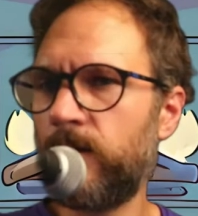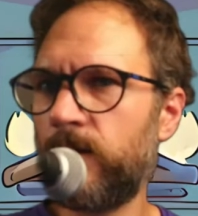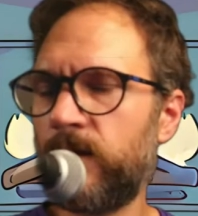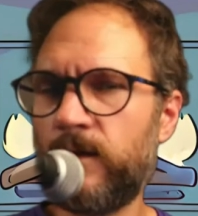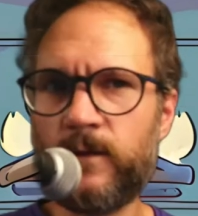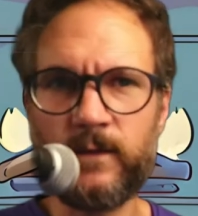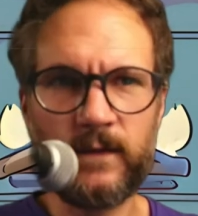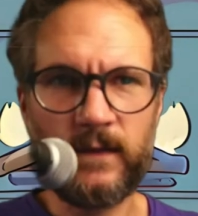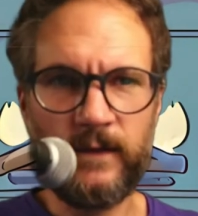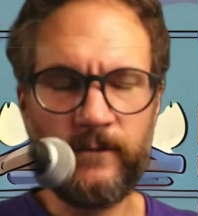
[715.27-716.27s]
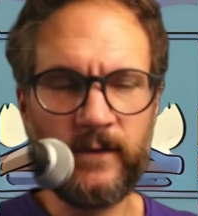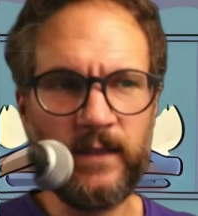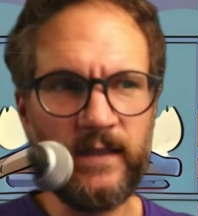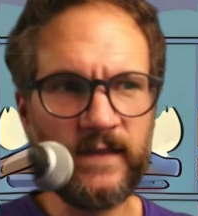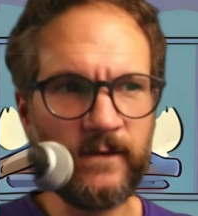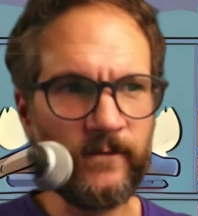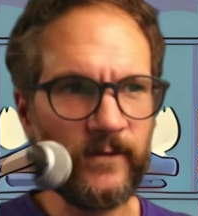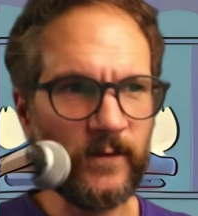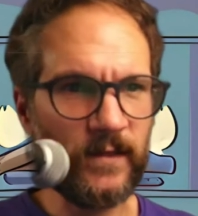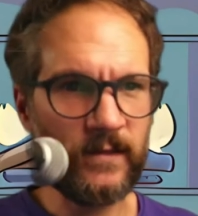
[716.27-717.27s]
So if we listen
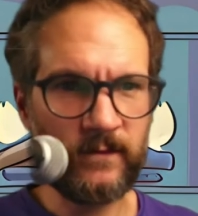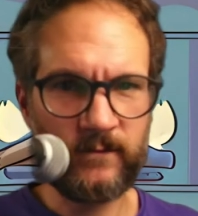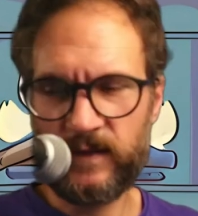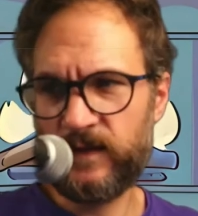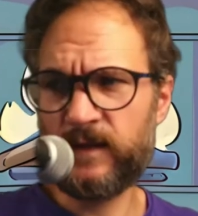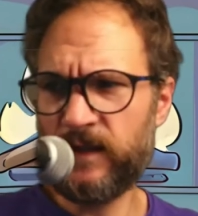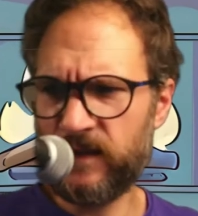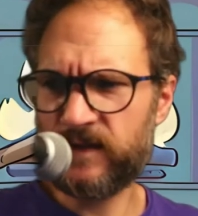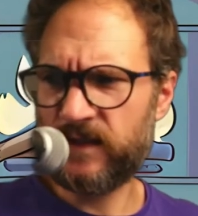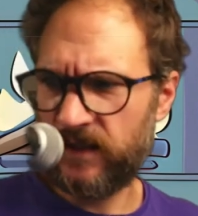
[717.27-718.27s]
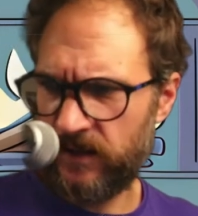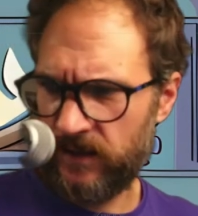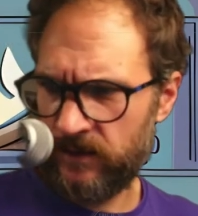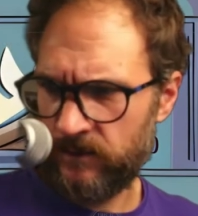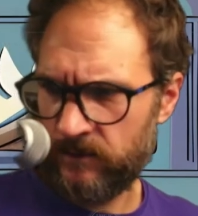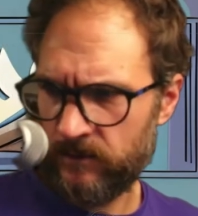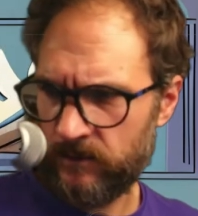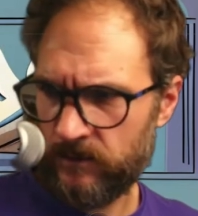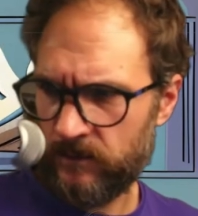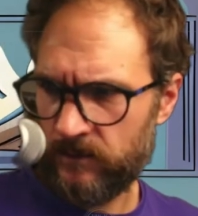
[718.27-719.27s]
for this is easy to hear.
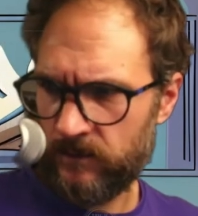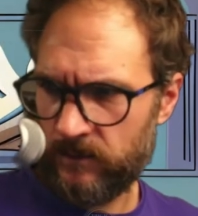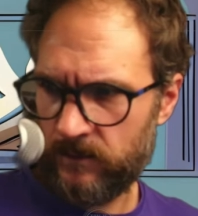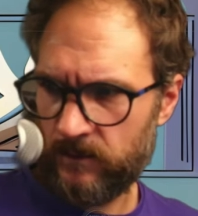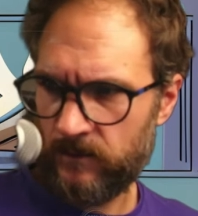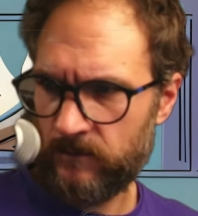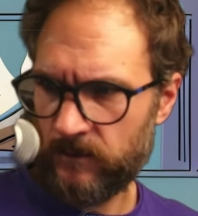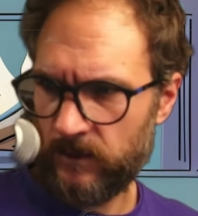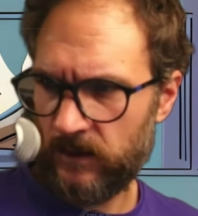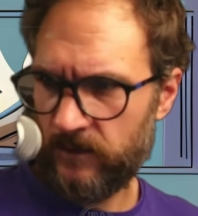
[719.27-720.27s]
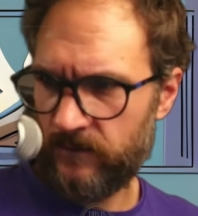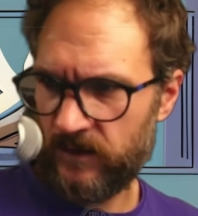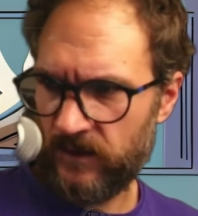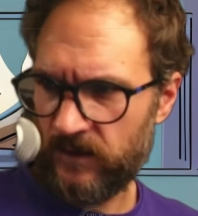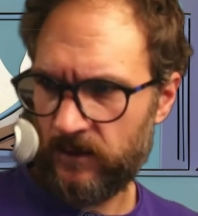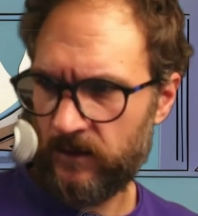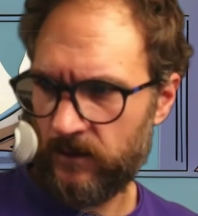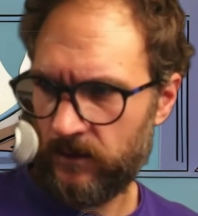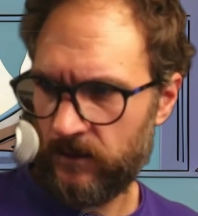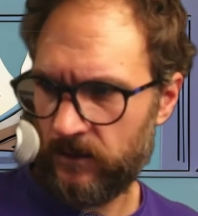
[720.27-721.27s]
All of this.
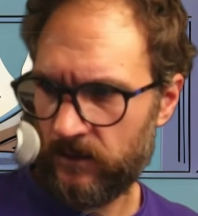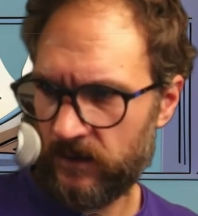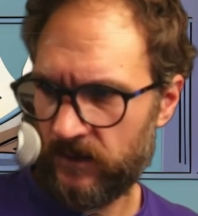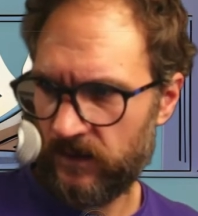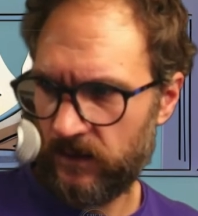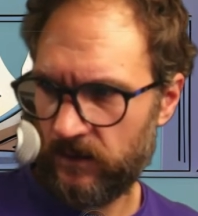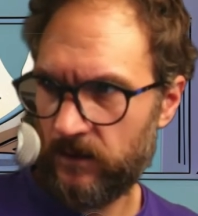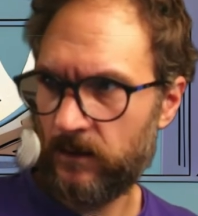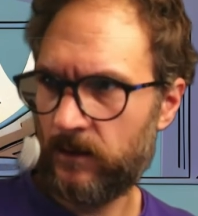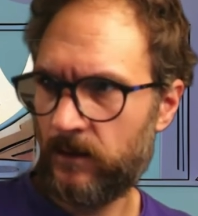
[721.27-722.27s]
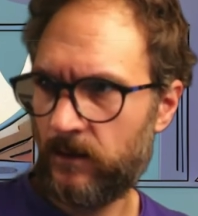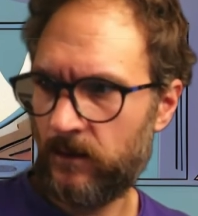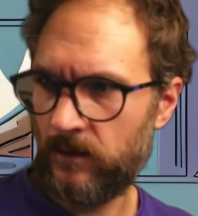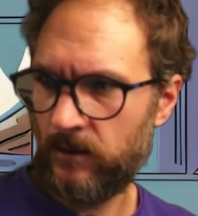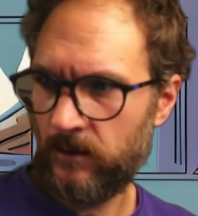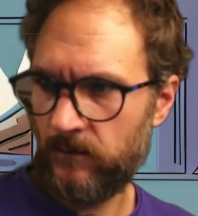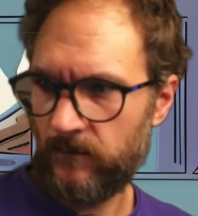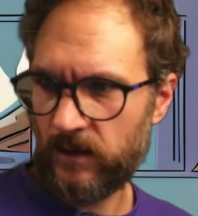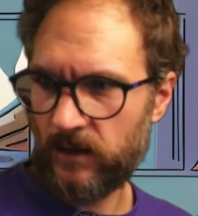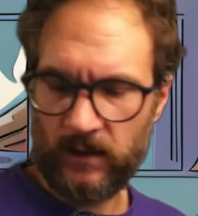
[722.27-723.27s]
Let's see if
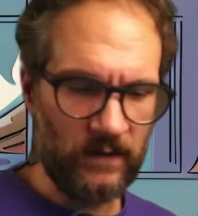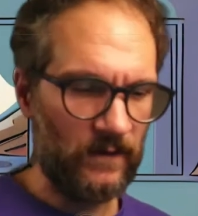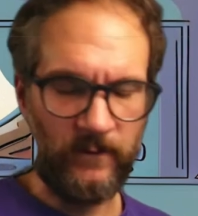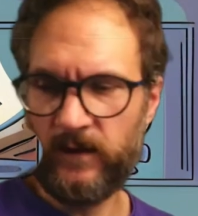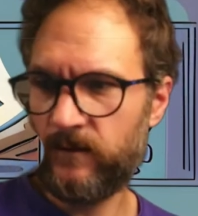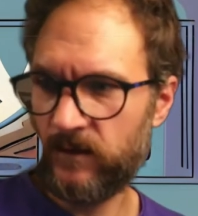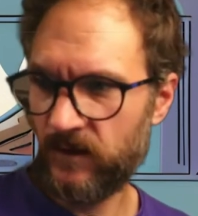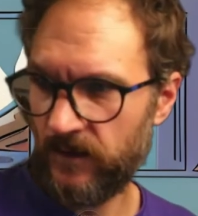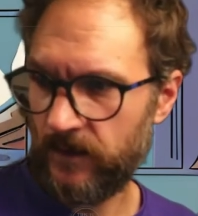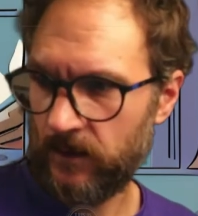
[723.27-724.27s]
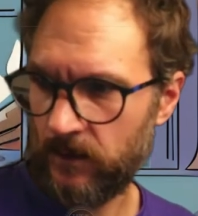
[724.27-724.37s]
I can get some levels here.